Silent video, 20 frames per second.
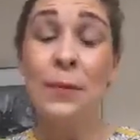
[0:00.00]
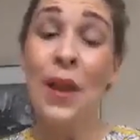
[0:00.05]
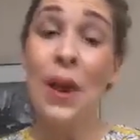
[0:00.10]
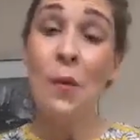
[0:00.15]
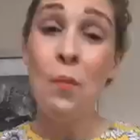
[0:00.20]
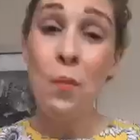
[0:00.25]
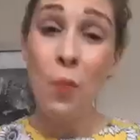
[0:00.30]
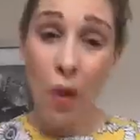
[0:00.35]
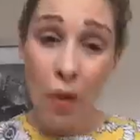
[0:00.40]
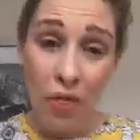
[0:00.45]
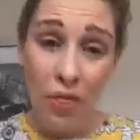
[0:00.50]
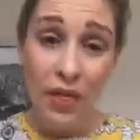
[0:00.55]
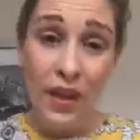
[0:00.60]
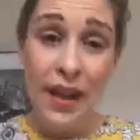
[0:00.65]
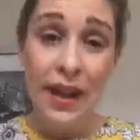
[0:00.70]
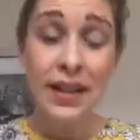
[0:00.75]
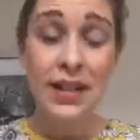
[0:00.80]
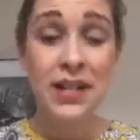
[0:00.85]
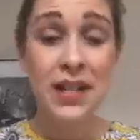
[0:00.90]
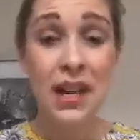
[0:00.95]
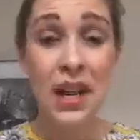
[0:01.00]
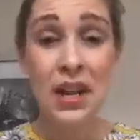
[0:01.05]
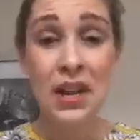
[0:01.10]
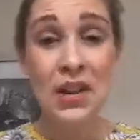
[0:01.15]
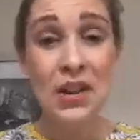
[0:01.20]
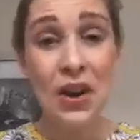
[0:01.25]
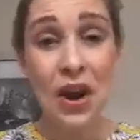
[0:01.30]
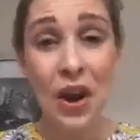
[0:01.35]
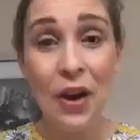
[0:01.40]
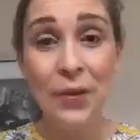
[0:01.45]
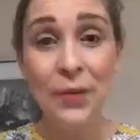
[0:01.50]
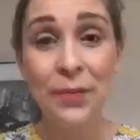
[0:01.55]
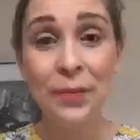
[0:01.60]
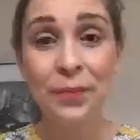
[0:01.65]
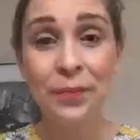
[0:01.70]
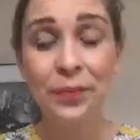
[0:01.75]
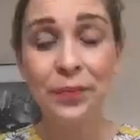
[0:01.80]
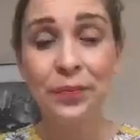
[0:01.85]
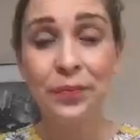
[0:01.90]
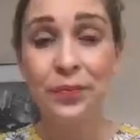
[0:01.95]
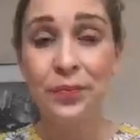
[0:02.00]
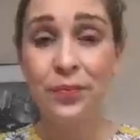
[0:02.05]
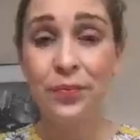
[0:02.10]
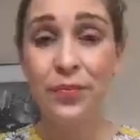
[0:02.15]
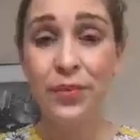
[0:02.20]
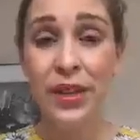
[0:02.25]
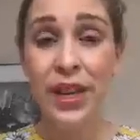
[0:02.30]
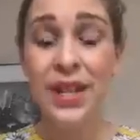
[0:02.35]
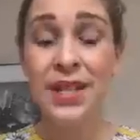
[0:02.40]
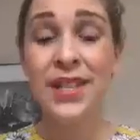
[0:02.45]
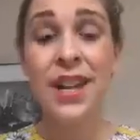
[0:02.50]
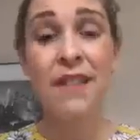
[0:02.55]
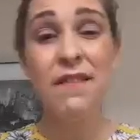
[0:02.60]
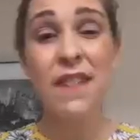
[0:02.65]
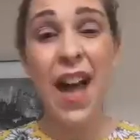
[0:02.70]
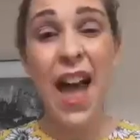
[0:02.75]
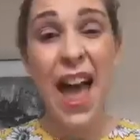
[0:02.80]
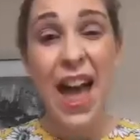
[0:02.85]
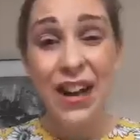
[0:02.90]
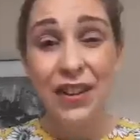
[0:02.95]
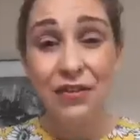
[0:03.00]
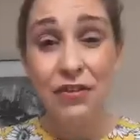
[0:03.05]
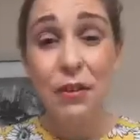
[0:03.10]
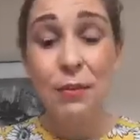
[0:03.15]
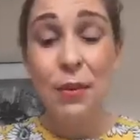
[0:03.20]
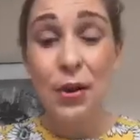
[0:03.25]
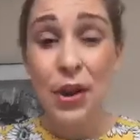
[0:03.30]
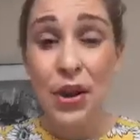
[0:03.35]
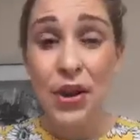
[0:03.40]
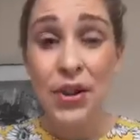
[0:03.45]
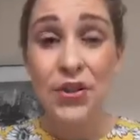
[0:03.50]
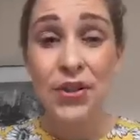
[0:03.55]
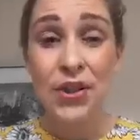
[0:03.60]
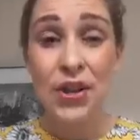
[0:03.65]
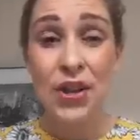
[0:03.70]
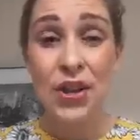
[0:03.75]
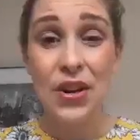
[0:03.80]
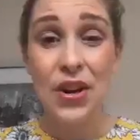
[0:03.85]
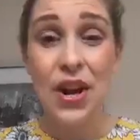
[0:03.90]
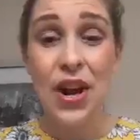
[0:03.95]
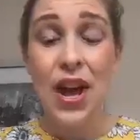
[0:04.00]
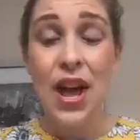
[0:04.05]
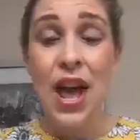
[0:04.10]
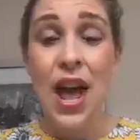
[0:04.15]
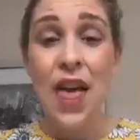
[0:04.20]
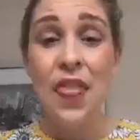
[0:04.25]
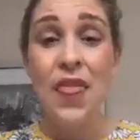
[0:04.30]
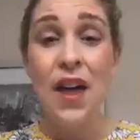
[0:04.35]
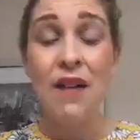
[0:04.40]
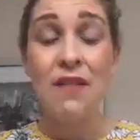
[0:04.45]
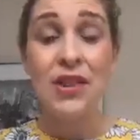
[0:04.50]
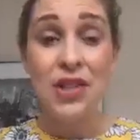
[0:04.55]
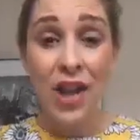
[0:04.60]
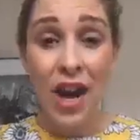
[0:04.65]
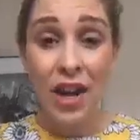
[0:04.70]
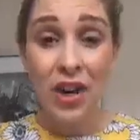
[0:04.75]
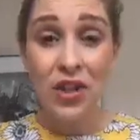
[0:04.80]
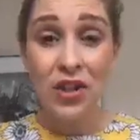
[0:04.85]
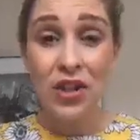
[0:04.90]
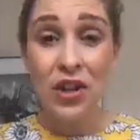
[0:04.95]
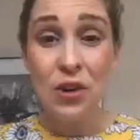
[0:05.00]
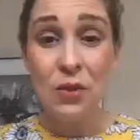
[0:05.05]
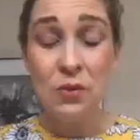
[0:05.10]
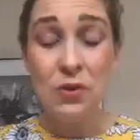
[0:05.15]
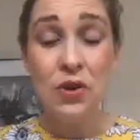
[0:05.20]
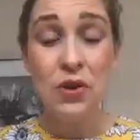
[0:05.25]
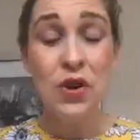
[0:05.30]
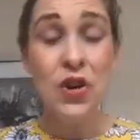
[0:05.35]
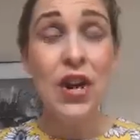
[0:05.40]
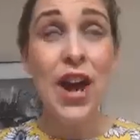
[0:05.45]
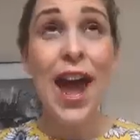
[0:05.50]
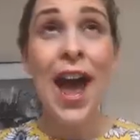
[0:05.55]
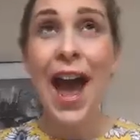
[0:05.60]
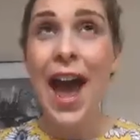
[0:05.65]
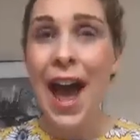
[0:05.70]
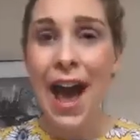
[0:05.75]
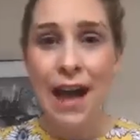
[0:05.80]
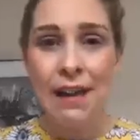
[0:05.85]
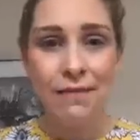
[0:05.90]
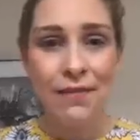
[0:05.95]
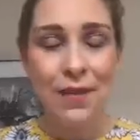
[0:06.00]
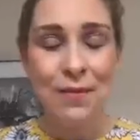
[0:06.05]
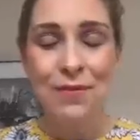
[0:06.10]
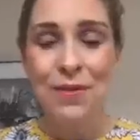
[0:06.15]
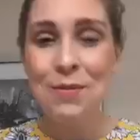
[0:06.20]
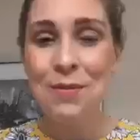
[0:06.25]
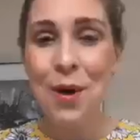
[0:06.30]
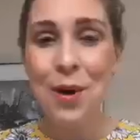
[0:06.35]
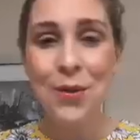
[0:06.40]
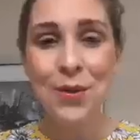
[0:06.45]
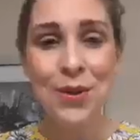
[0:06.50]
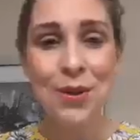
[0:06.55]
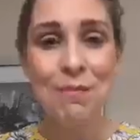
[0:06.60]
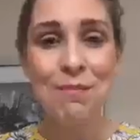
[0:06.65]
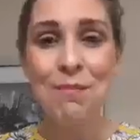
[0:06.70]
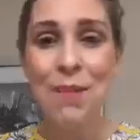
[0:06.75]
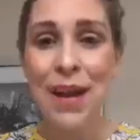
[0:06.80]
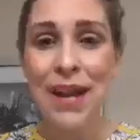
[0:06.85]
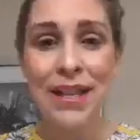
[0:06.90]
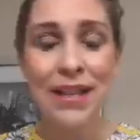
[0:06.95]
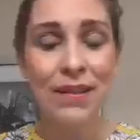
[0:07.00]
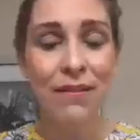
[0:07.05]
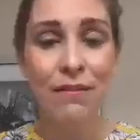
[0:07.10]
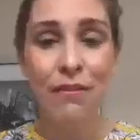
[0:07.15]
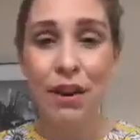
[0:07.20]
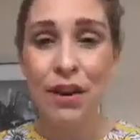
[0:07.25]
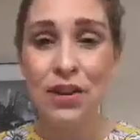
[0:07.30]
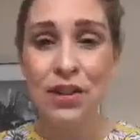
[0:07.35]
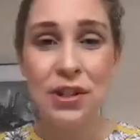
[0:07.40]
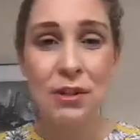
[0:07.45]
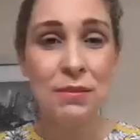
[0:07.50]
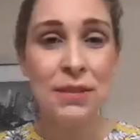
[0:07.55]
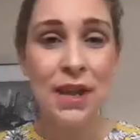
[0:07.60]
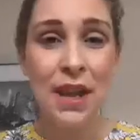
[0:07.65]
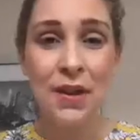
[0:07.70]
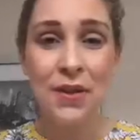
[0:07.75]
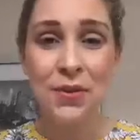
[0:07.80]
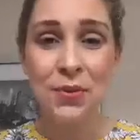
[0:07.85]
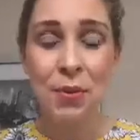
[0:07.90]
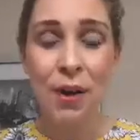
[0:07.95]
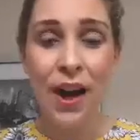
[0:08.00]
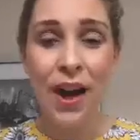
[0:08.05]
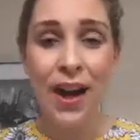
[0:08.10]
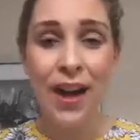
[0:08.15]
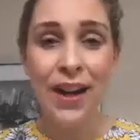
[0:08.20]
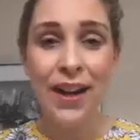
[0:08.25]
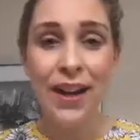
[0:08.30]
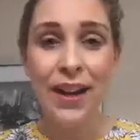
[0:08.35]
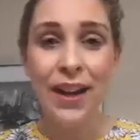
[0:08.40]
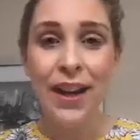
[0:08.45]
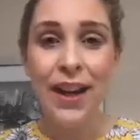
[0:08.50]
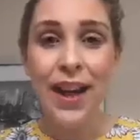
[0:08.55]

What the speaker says: And one thing to let you know is that for every person that rejects you, you're going to have the most amazing friendships elsewhere.